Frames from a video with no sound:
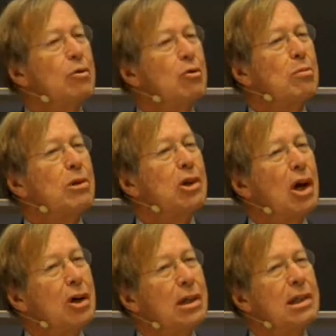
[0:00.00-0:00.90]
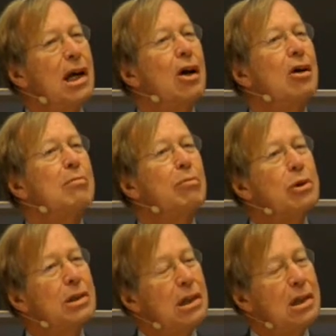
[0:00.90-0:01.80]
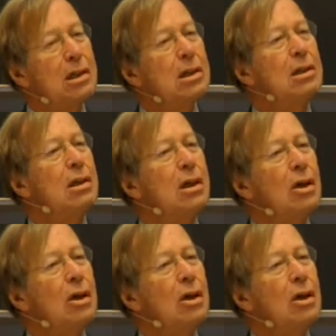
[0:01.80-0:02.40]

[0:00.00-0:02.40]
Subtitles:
through majoritarian procedures